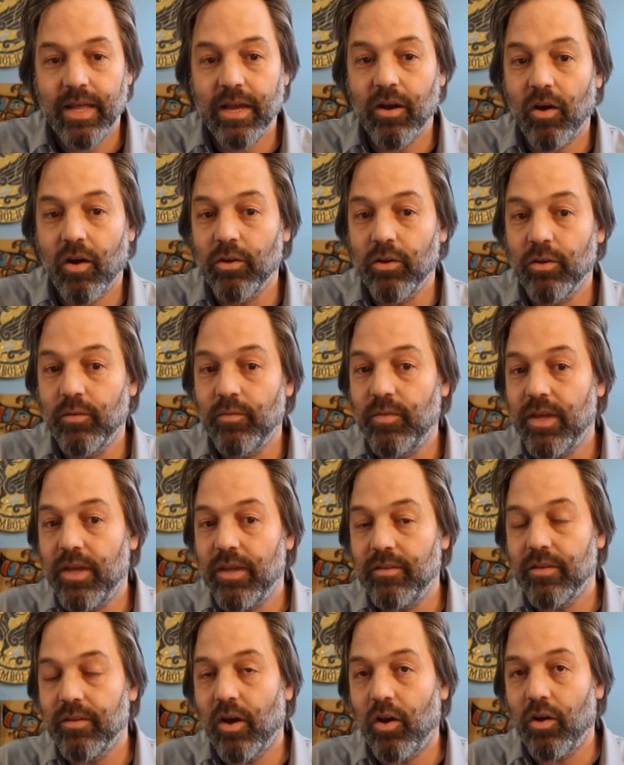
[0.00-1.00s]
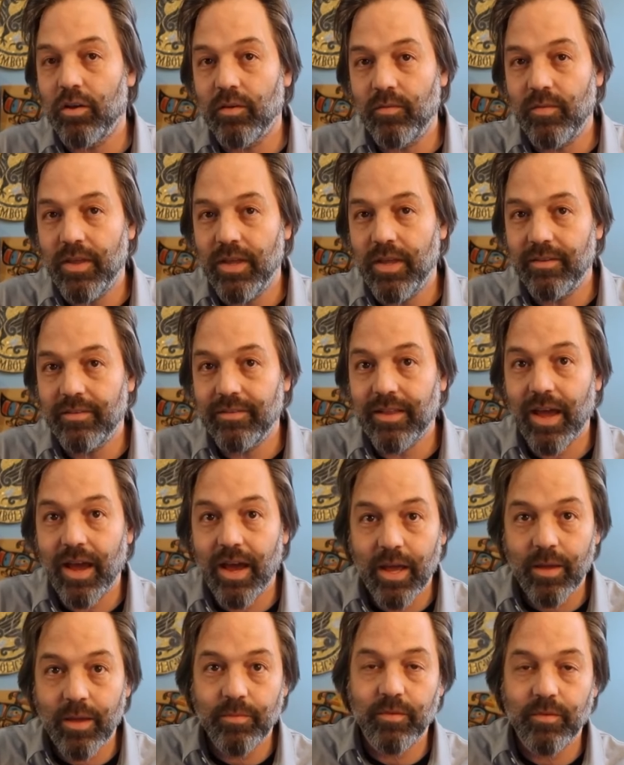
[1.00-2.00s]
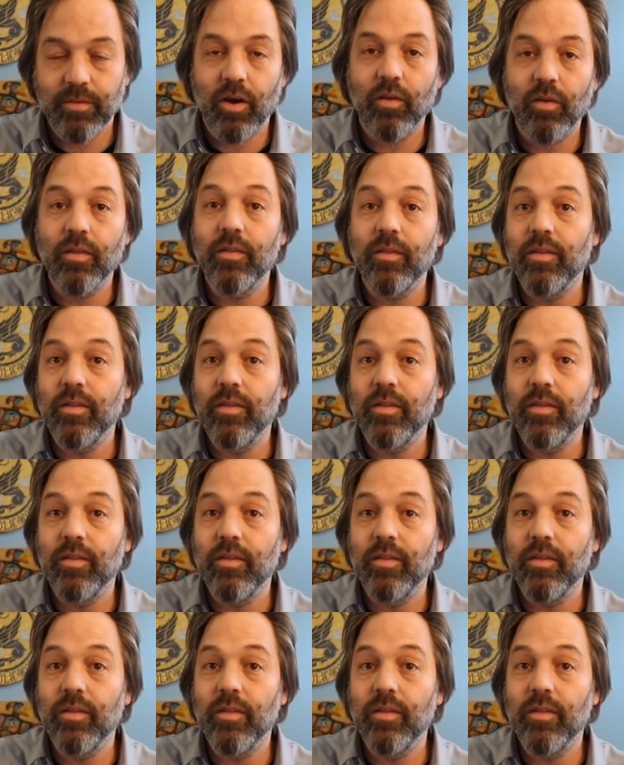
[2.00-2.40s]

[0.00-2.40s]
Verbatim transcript: Like all of these types